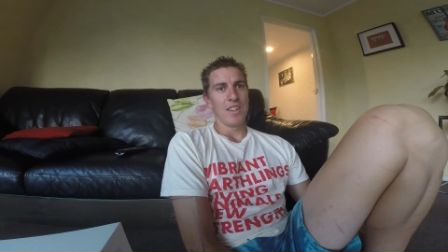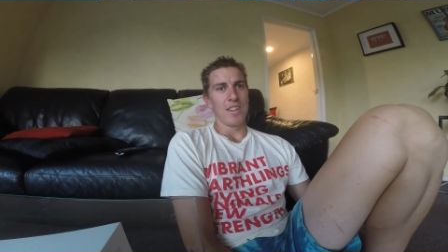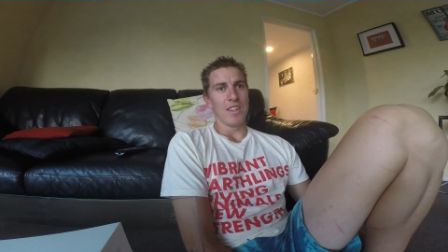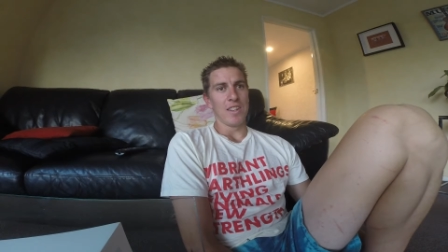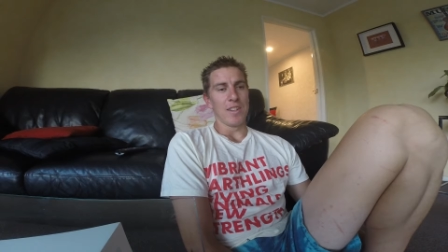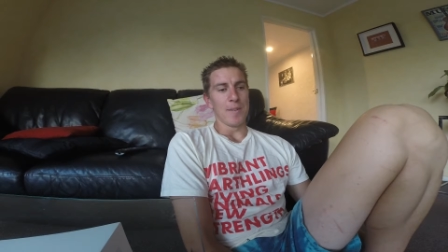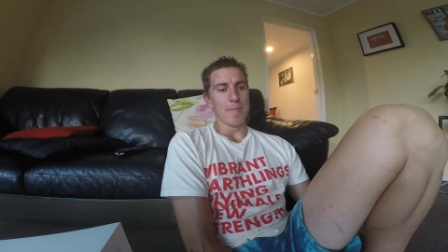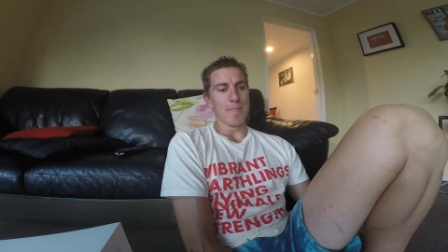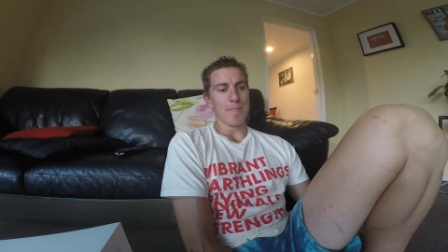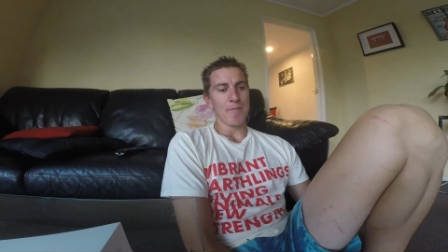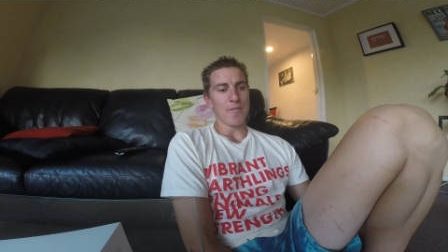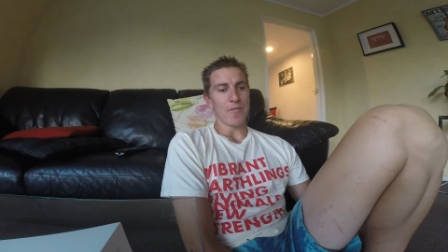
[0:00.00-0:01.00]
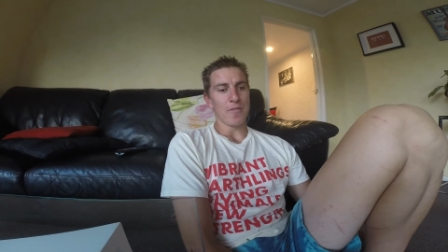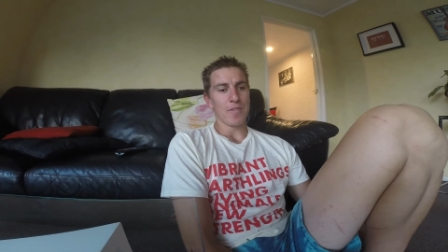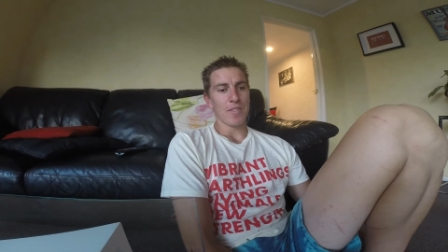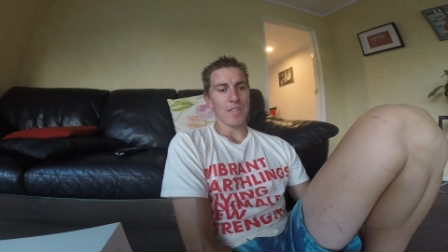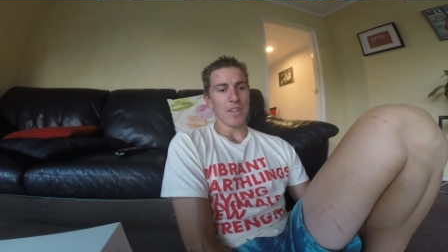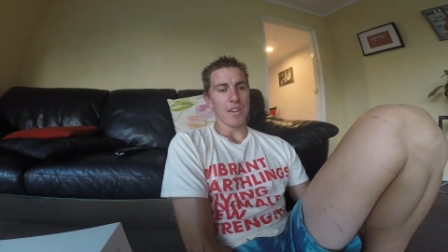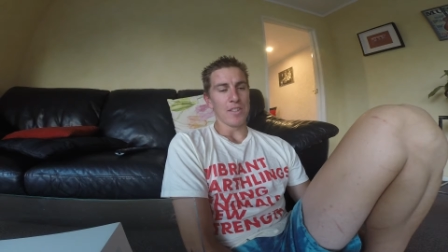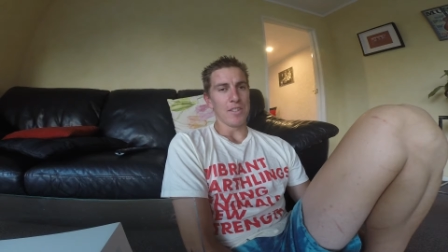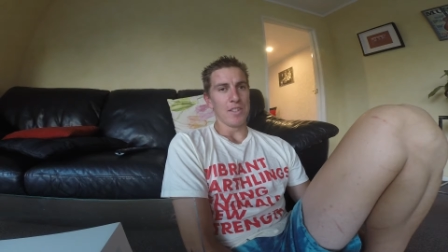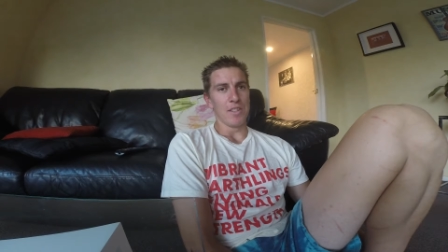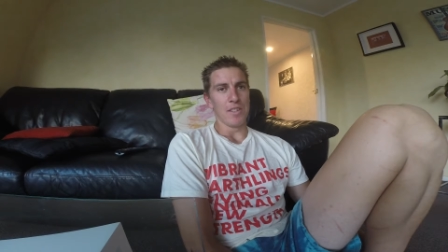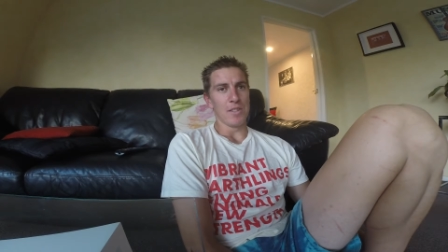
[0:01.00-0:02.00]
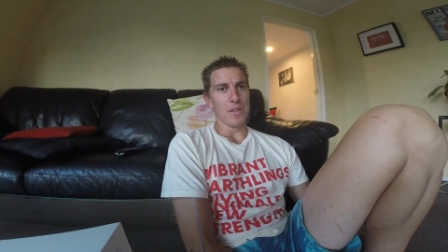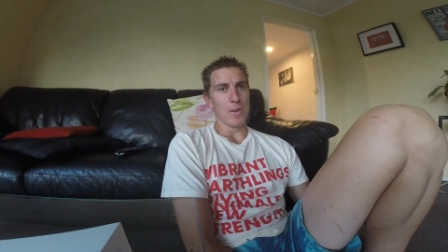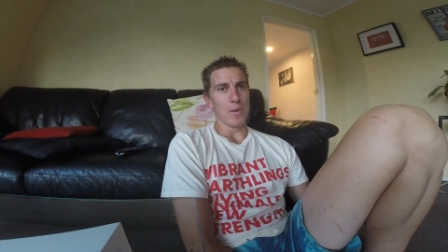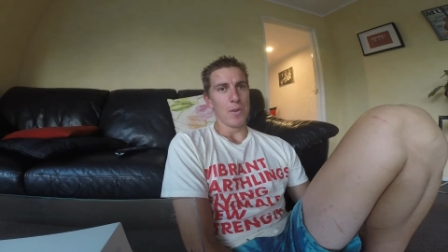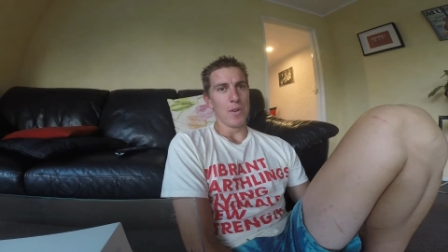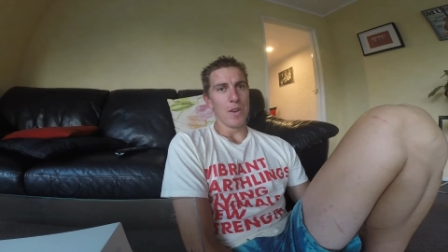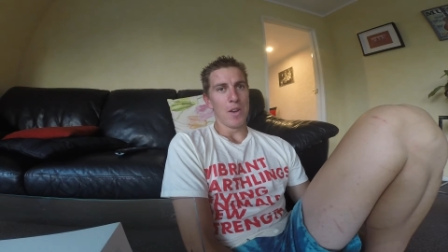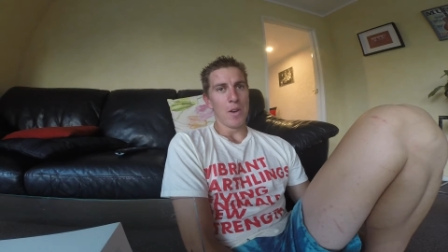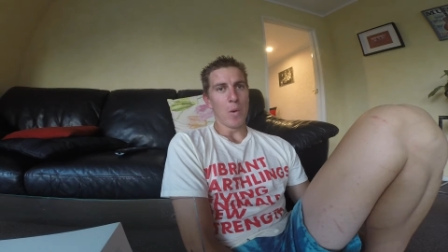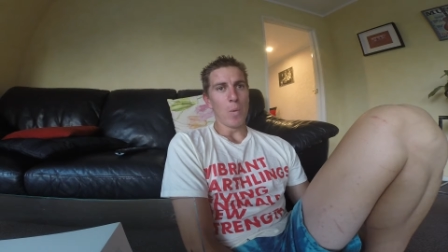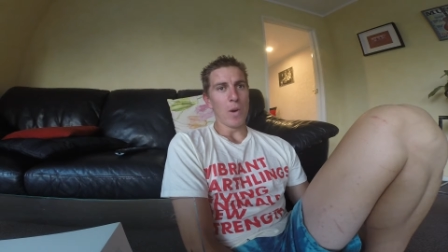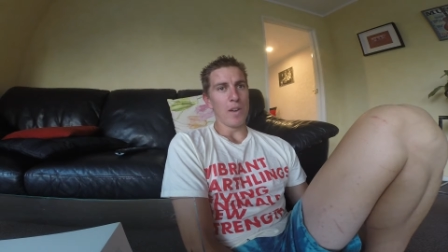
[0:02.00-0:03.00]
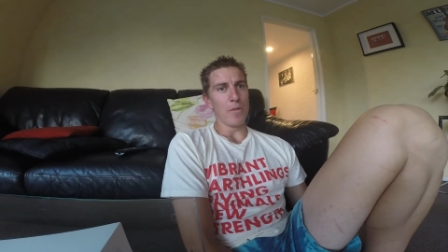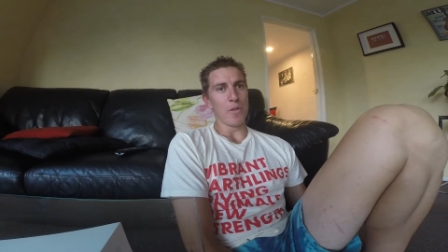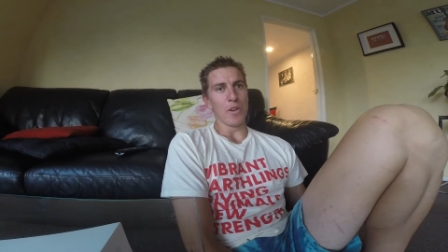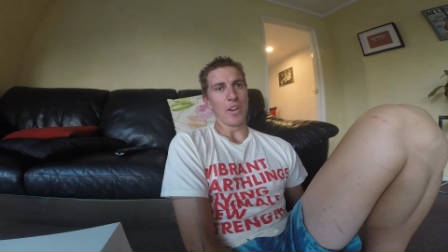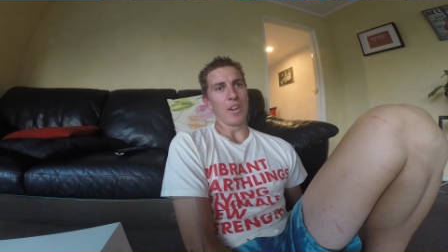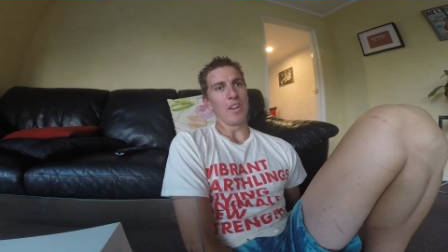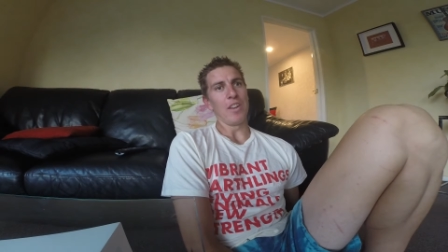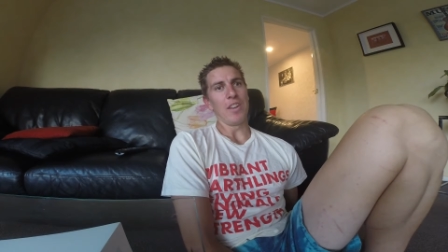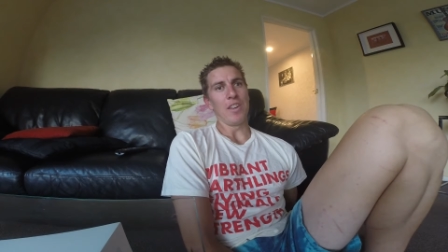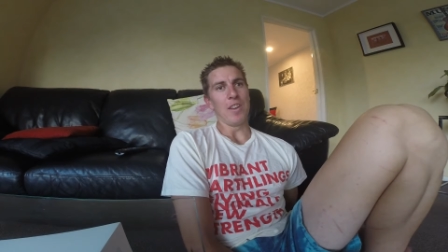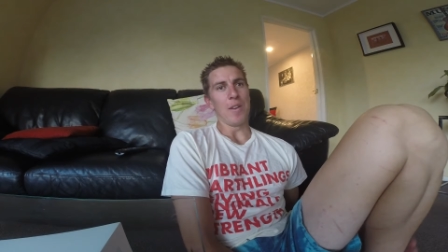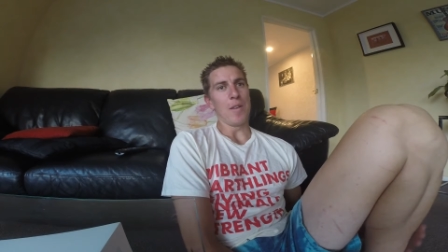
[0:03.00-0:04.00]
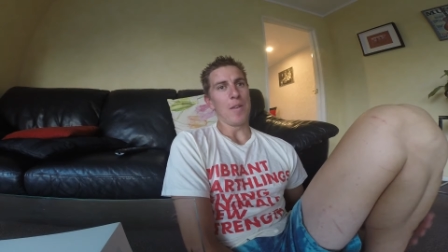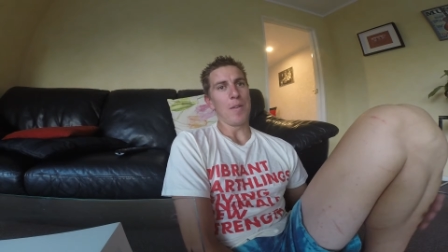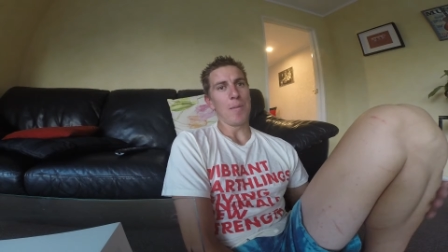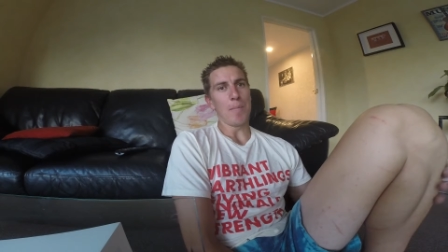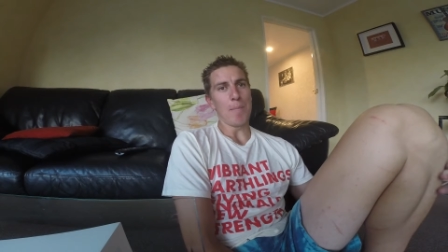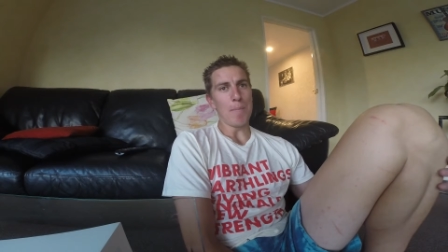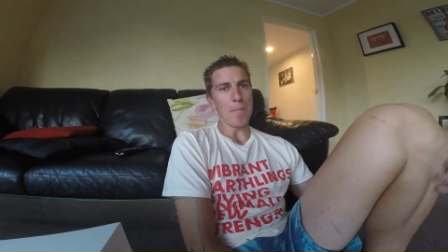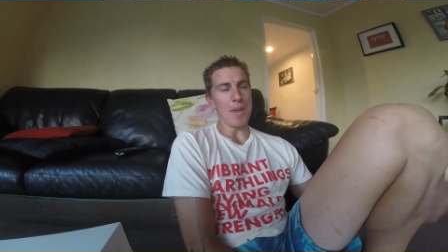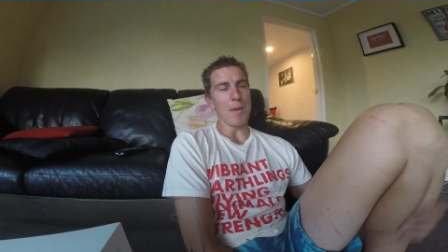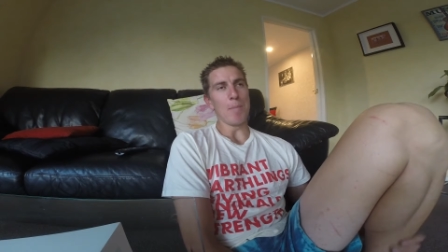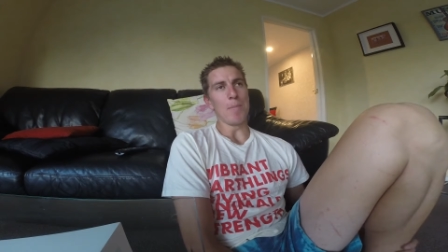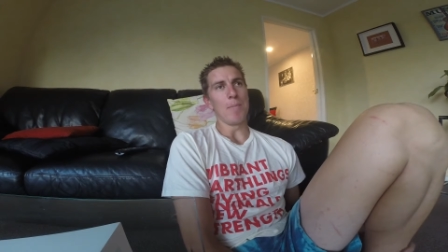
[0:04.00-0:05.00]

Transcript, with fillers: Um, like I said, there's no wavering in me